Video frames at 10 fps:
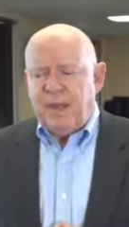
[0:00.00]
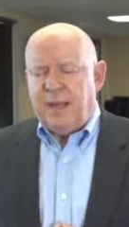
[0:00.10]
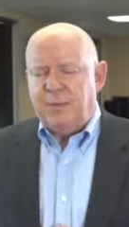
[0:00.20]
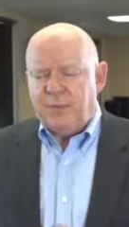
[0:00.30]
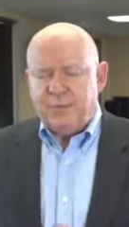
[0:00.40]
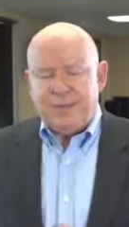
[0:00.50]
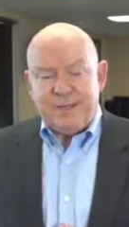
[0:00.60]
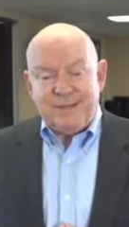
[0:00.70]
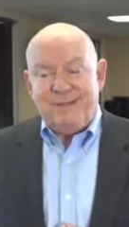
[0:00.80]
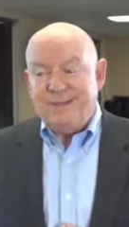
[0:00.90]
And we were
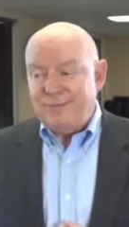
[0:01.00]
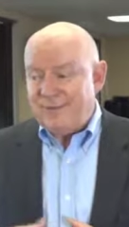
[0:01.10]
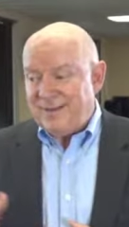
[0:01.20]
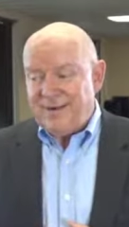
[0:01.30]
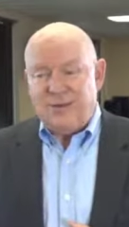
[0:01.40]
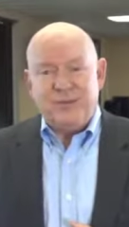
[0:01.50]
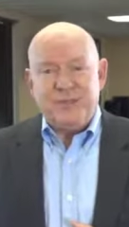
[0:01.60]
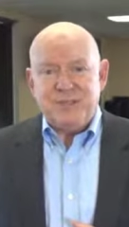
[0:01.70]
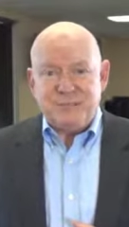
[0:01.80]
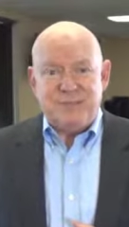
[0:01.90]
thinking, you know, we got all
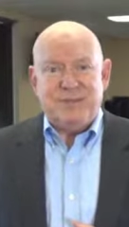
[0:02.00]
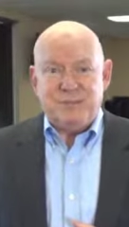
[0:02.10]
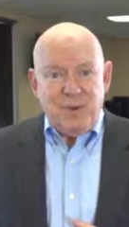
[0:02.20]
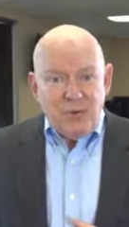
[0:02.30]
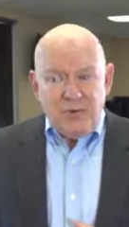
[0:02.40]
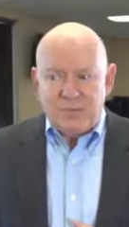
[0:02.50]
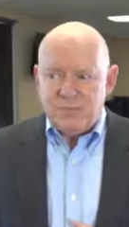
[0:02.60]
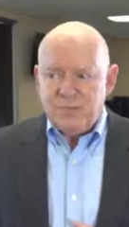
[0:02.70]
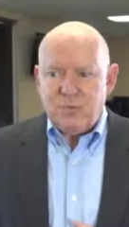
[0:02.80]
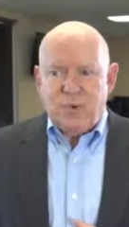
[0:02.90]
these, these
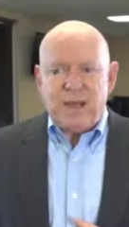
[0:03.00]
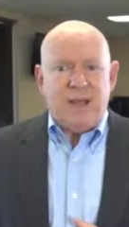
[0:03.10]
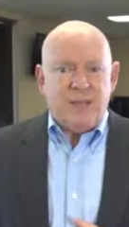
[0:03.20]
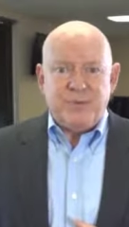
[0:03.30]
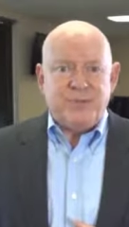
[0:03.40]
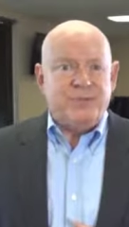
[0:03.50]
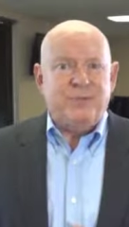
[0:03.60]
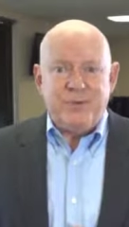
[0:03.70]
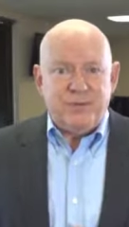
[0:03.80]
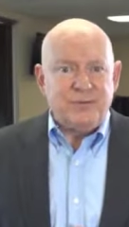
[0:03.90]
modems. What happens
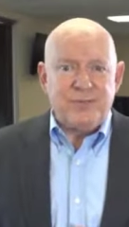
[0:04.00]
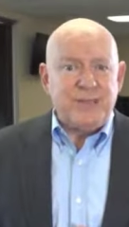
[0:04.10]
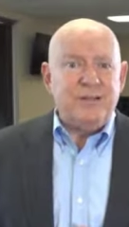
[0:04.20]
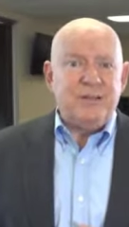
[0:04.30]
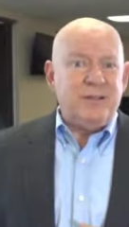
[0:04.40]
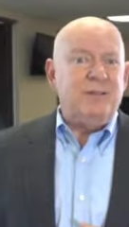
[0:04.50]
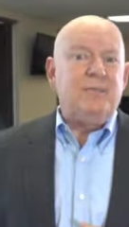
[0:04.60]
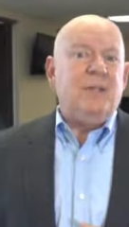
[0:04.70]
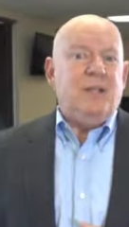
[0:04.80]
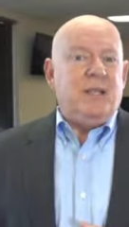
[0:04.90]
if we don't sell
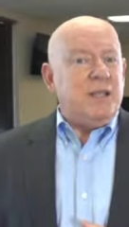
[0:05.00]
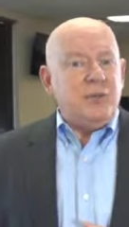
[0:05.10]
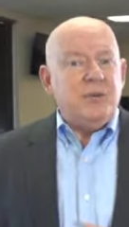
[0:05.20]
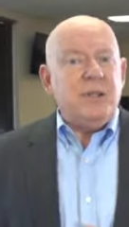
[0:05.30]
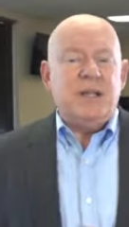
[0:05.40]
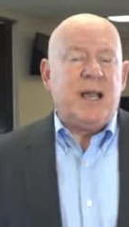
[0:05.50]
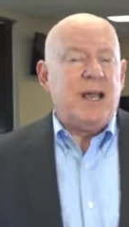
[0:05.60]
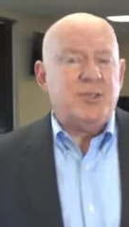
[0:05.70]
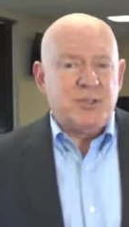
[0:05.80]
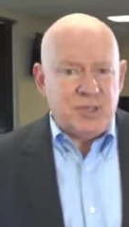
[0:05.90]
enough internet
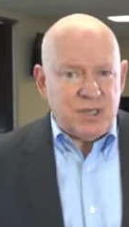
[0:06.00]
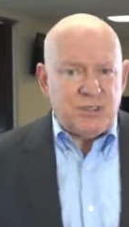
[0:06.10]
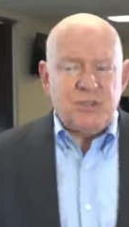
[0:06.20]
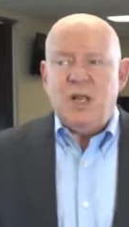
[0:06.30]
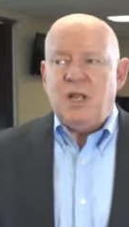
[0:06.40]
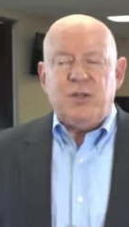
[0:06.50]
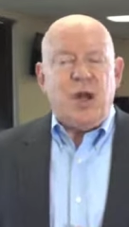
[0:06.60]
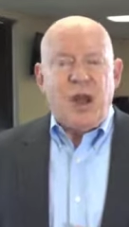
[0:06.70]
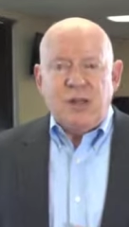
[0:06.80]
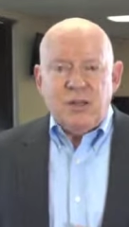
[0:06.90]
access,
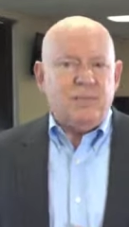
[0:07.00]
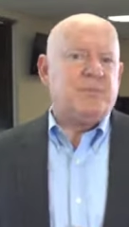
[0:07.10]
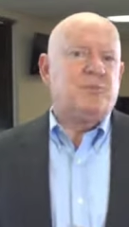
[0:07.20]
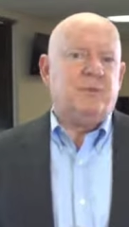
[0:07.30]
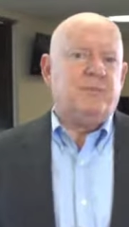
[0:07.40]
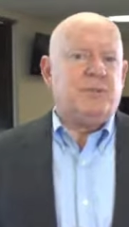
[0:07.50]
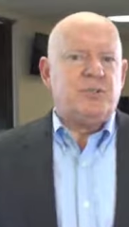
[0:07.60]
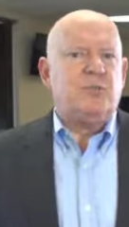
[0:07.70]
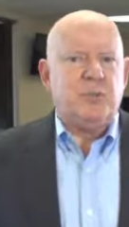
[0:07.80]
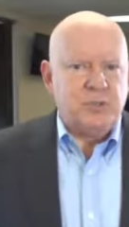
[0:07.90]
dial-up service
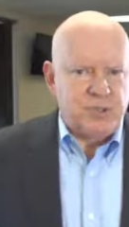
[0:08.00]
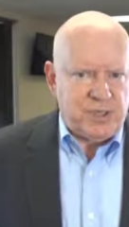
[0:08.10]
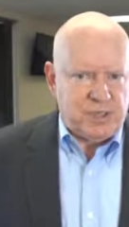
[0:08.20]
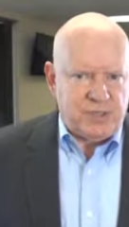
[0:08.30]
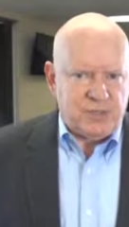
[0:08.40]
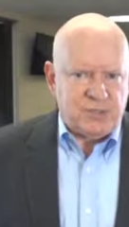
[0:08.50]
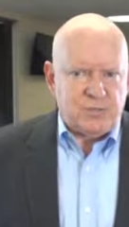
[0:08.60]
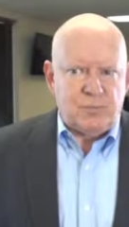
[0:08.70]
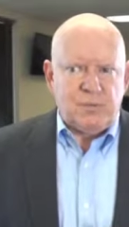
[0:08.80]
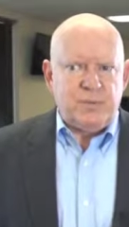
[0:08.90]
to real estate
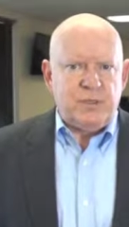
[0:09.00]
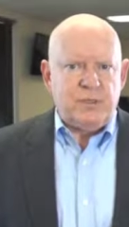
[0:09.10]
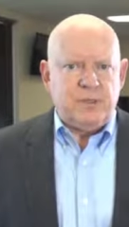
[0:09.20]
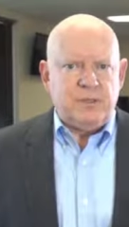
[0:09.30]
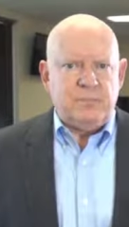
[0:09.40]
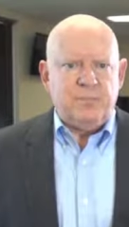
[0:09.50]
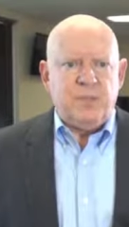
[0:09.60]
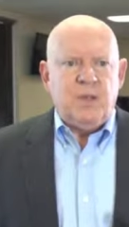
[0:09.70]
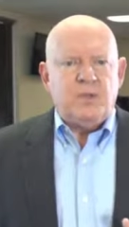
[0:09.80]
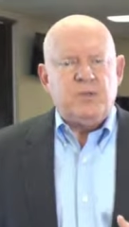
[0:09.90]
agents? What are we going to do?
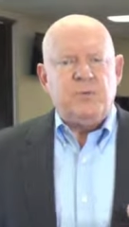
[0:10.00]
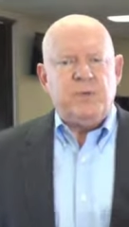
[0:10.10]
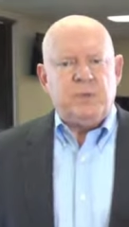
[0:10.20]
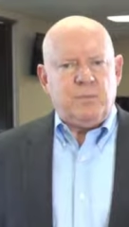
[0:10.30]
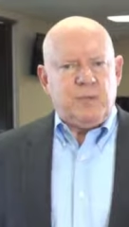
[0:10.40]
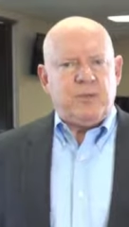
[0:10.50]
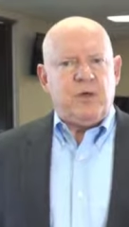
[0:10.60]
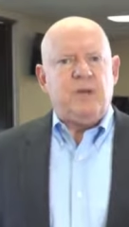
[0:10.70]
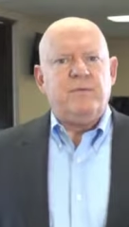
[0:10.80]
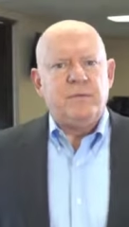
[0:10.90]
So we, we
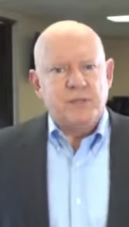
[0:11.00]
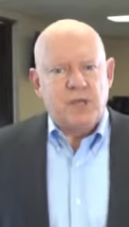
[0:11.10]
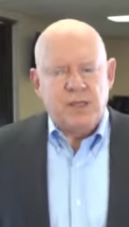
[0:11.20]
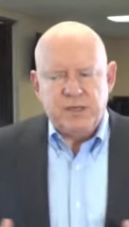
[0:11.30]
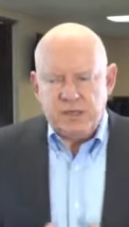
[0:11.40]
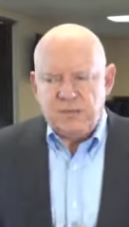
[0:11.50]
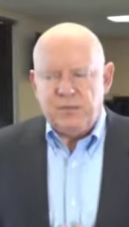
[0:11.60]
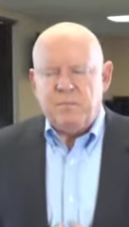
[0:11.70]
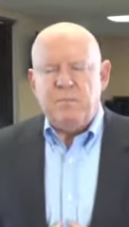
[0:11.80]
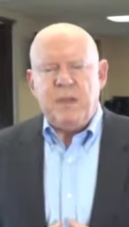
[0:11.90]
thought of this idea
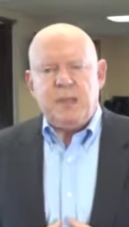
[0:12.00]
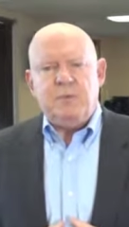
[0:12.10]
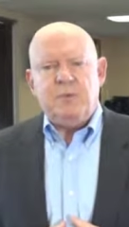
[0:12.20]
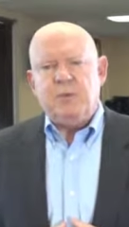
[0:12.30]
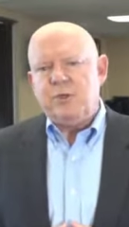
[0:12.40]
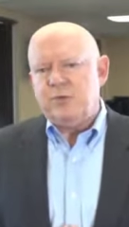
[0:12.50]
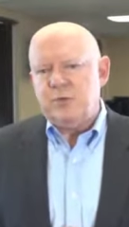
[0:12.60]
that maybe we